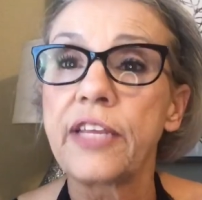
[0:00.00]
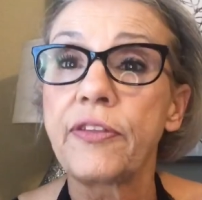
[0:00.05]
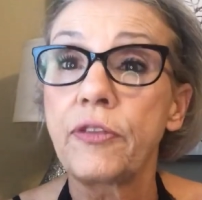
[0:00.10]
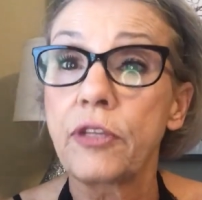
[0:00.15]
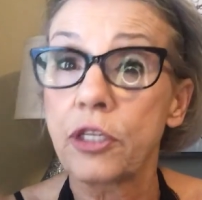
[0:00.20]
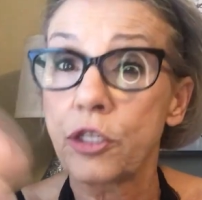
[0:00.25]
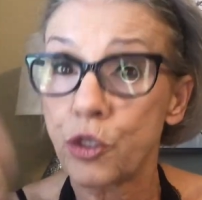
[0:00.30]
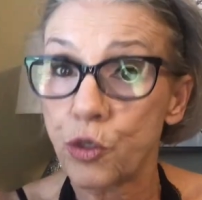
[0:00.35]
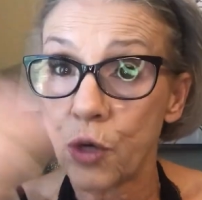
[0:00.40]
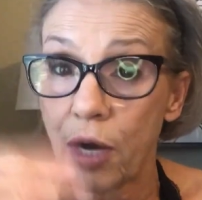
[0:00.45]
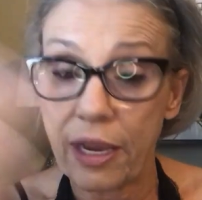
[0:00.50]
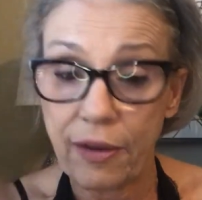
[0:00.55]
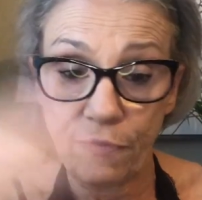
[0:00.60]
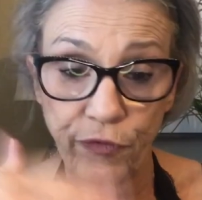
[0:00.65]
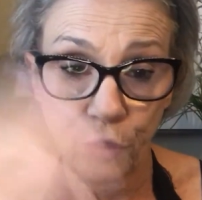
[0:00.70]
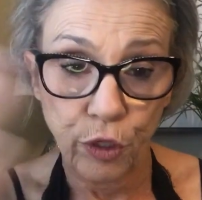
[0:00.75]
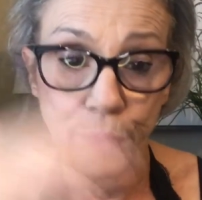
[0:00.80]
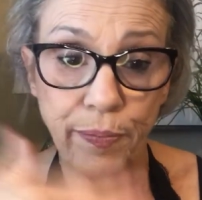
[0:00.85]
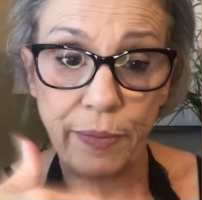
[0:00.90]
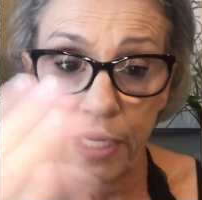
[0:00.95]
let this dry
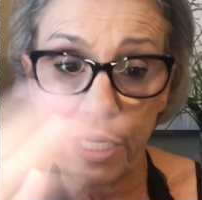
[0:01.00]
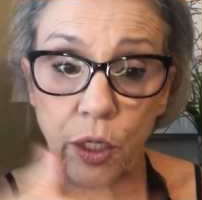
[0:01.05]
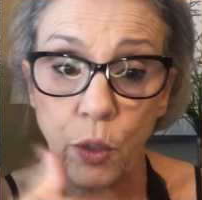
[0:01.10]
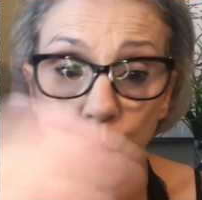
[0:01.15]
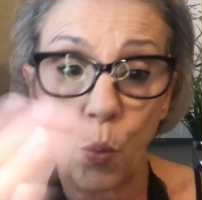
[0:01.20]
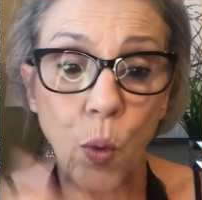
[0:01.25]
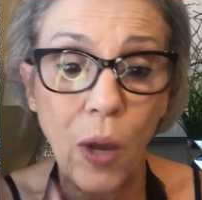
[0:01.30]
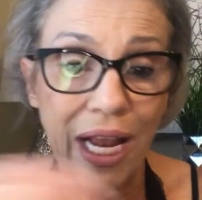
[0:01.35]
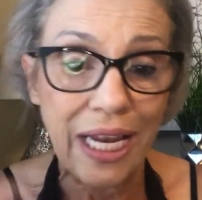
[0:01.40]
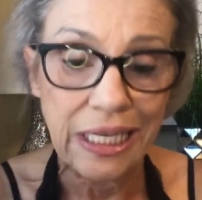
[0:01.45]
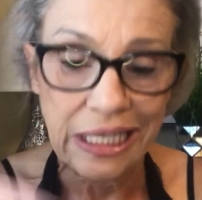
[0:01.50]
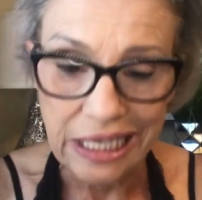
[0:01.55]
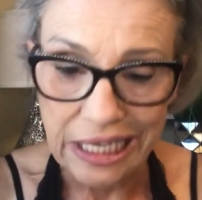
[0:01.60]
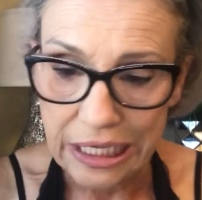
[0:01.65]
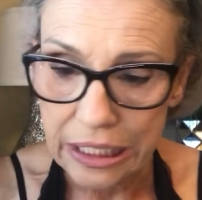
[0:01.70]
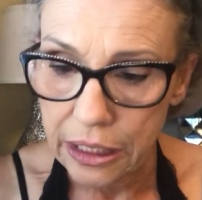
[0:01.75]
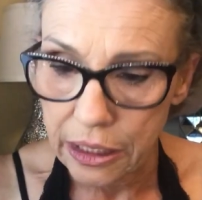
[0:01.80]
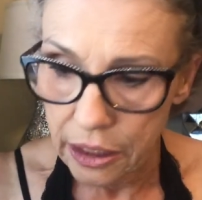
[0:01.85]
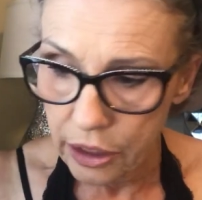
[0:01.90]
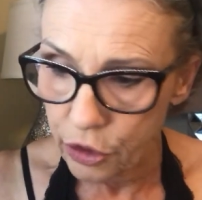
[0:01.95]
for a minute. While
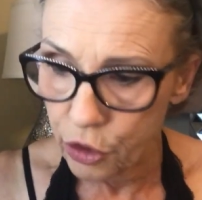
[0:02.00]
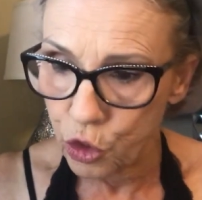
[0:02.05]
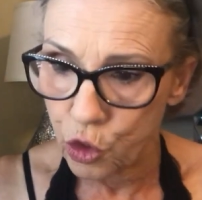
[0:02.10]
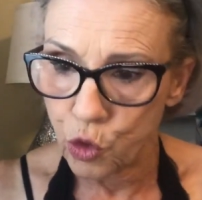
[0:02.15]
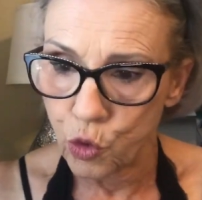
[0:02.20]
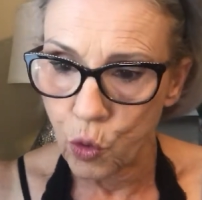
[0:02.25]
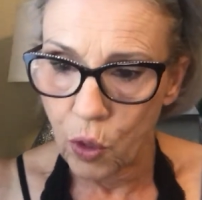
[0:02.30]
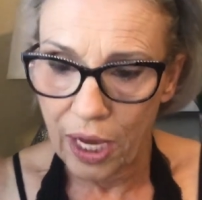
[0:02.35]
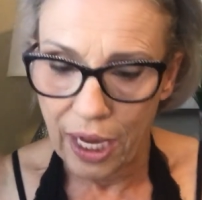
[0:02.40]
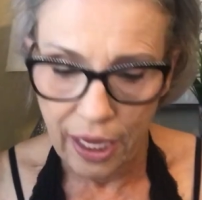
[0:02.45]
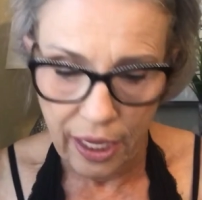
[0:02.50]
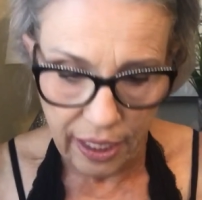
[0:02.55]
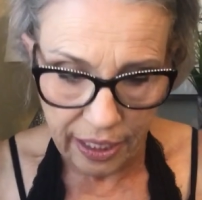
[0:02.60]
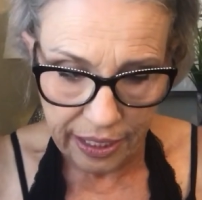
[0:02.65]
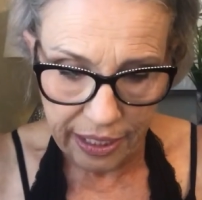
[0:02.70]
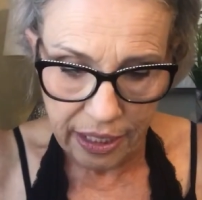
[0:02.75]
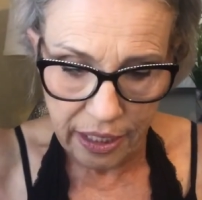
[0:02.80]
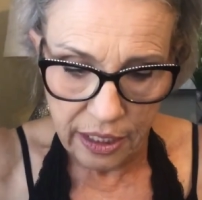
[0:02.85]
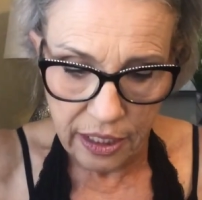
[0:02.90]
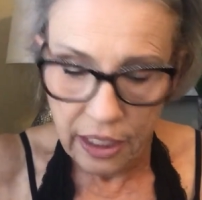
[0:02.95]
it is
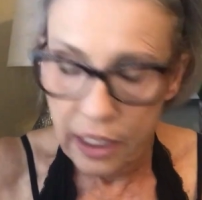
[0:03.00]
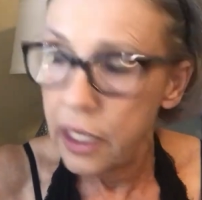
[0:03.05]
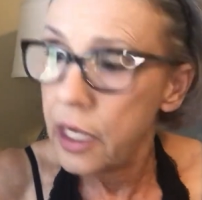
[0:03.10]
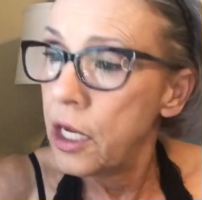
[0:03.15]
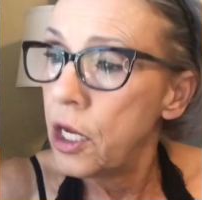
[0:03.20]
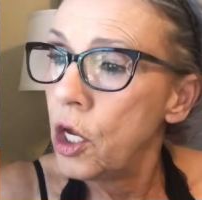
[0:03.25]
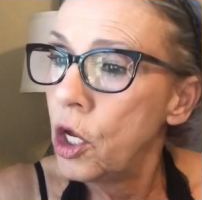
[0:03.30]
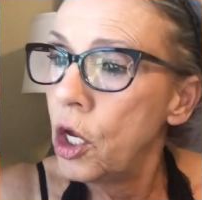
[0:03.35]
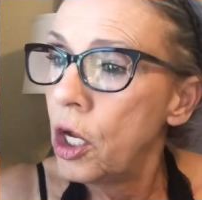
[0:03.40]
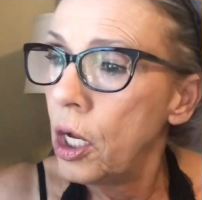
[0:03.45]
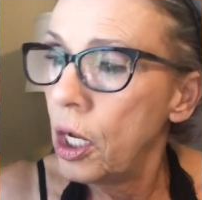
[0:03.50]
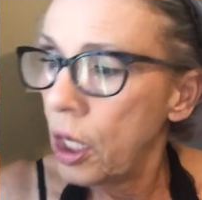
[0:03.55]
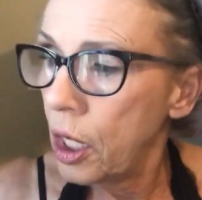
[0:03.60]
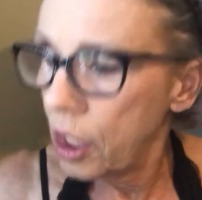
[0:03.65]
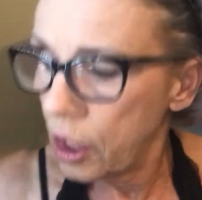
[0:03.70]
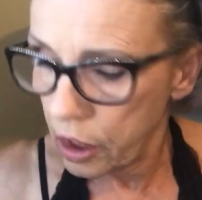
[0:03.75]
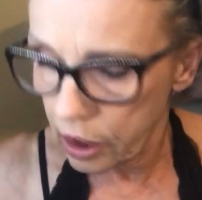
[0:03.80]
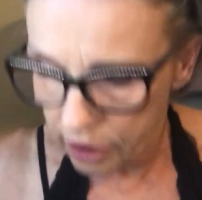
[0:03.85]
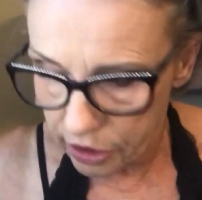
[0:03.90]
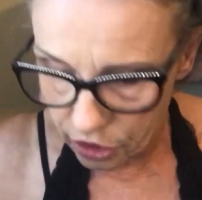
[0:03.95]
drying,
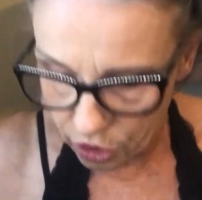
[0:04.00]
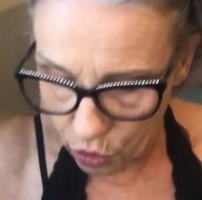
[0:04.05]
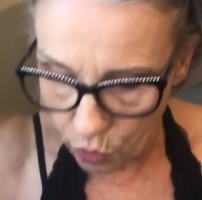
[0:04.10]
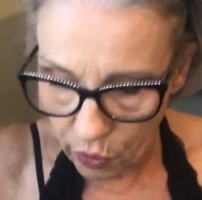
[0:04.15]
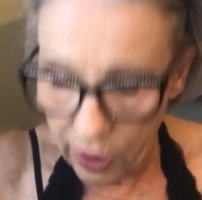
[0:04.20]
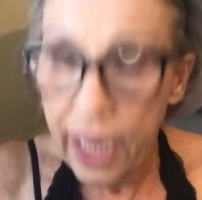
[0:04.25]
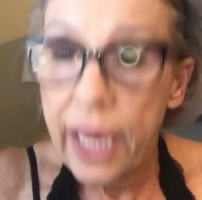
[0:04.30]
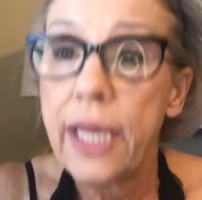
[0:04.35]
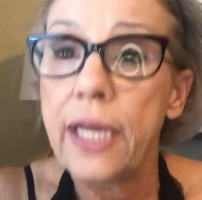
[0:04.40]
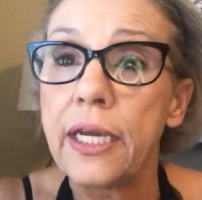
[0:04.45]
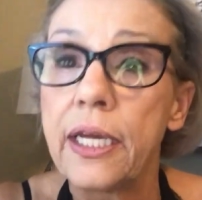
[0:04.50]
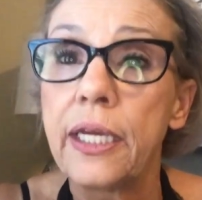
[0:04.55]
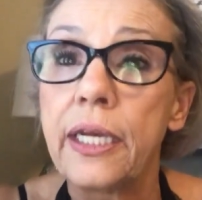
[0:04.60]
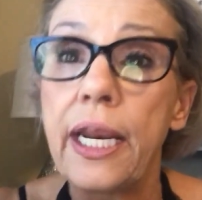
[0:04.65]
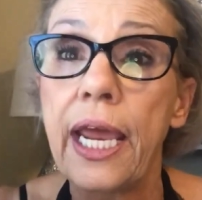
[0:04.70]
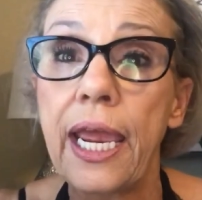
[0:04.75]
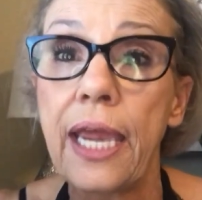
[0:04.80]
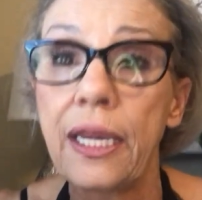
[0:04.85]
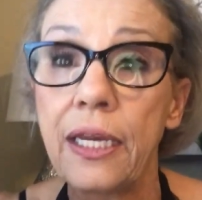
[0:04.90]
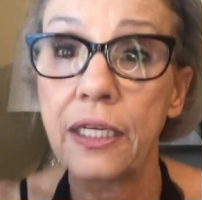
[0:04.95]
let's go ahead
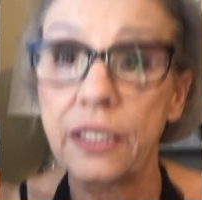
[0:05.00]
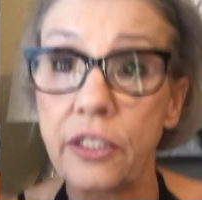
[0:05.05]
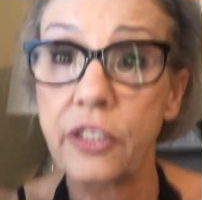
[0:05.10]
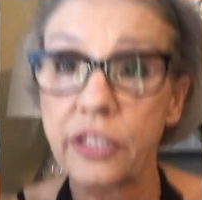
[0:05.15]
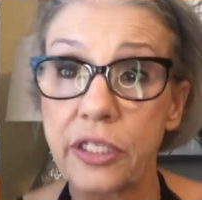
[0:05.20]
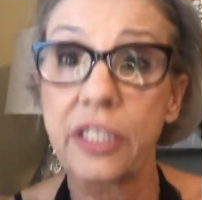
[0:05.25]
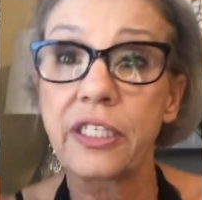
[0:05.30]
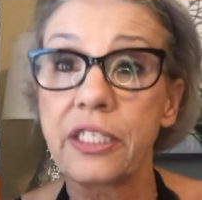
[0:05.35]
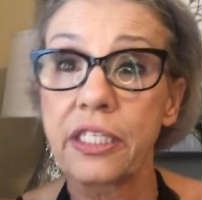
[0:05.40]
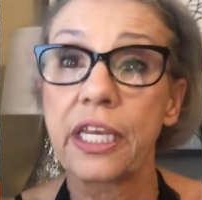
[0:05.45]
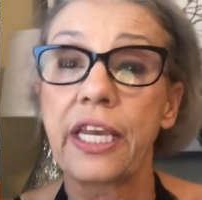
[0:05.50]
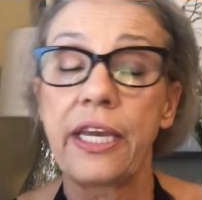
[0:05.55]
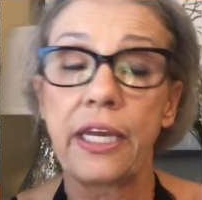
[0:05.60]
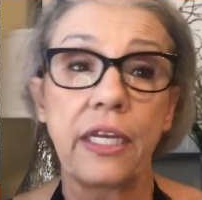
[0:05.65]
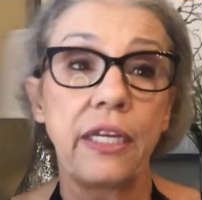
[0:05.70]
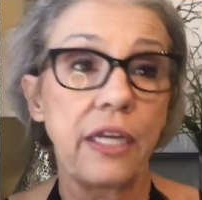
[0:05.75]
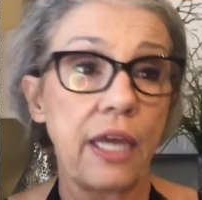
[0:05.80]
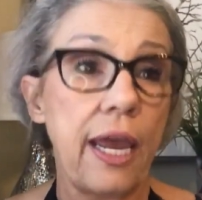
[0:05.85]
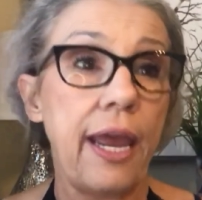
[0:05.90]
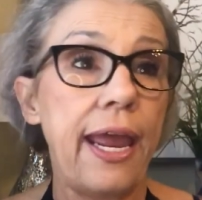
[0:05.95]
and
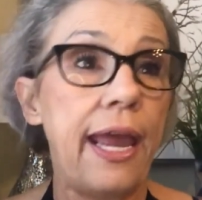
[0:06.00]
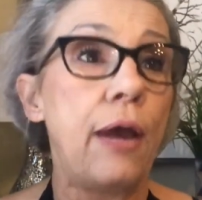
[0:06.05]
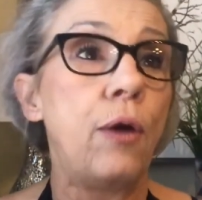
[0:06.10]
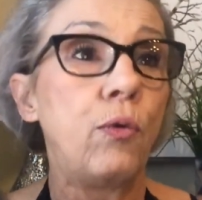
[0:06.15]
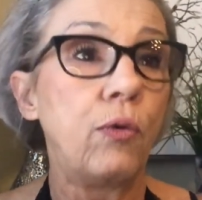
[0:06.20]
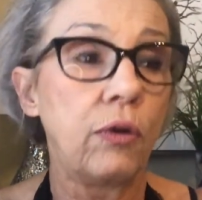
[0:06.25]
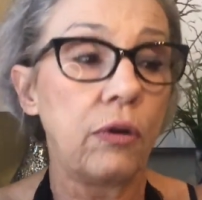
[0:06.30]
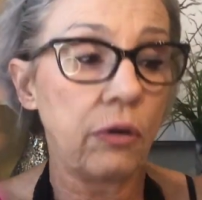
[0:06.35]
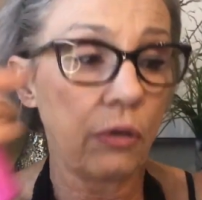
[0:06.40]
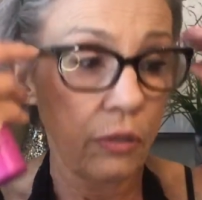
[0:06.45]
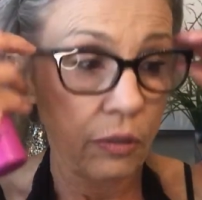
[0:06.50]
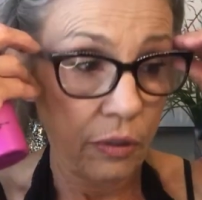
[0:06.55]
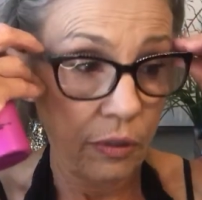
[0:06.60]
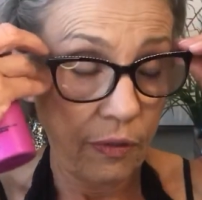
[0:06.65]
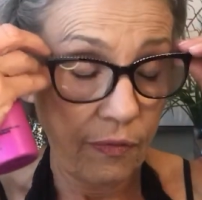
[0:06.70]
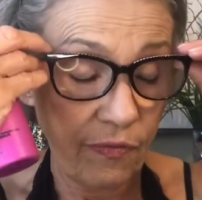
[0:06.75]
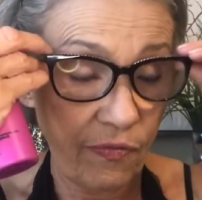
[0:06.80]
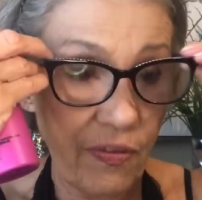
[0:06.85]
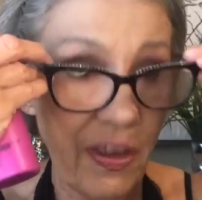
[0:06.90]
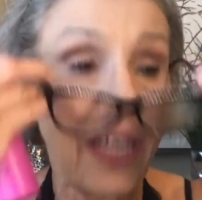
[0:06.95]
set our
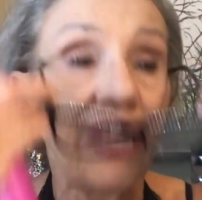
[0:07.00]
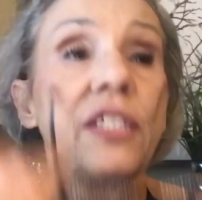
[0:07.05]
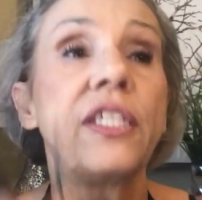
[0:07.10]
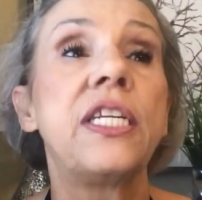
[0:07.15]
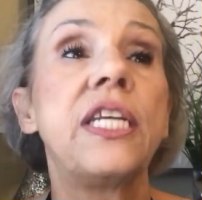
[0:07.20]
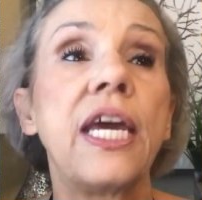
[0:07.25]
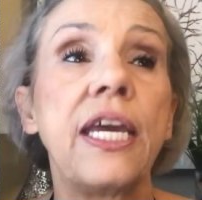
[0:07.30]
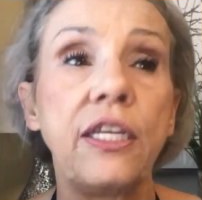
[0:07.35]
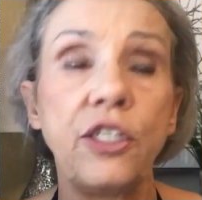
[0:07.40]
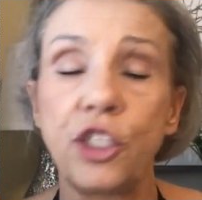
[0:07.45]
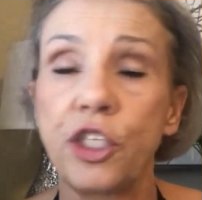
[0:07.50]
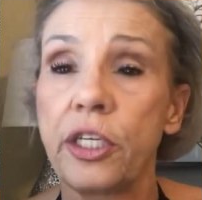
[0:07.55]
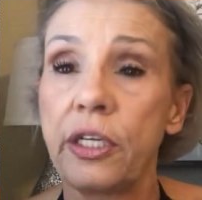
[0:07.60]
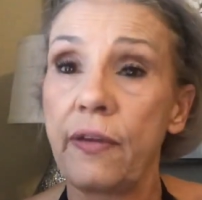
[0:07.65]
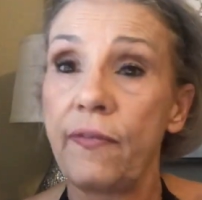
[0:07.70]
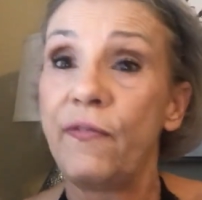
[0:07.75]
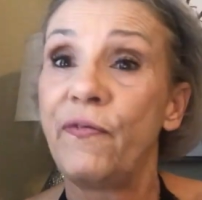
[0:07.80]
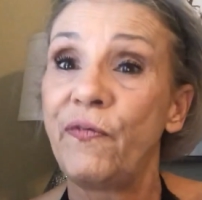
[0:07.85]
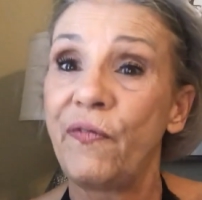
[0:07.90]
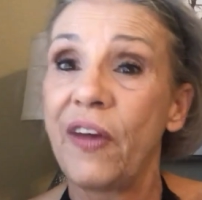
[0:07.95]

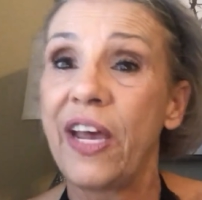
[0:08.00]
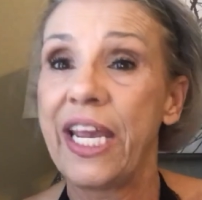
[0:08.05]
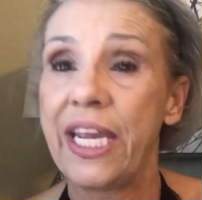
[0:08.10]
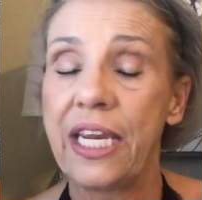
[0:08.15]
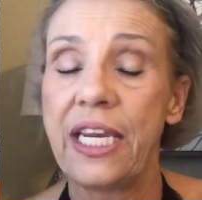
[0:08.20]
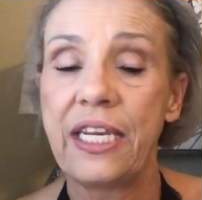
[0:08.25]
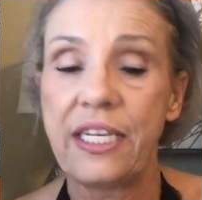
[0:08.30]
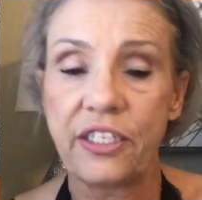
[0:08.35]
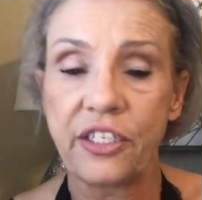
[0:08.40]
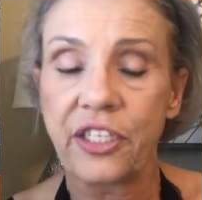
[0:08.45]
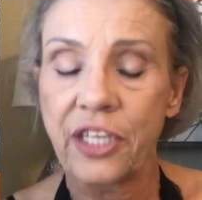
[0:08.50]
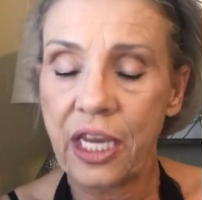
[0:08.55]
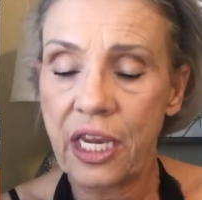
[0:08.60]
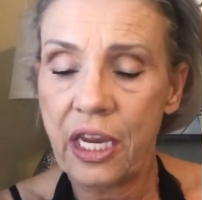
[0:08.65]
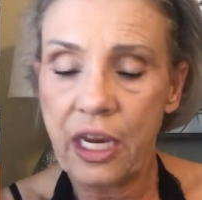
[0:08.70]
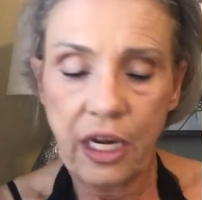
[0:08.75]
foundation and face.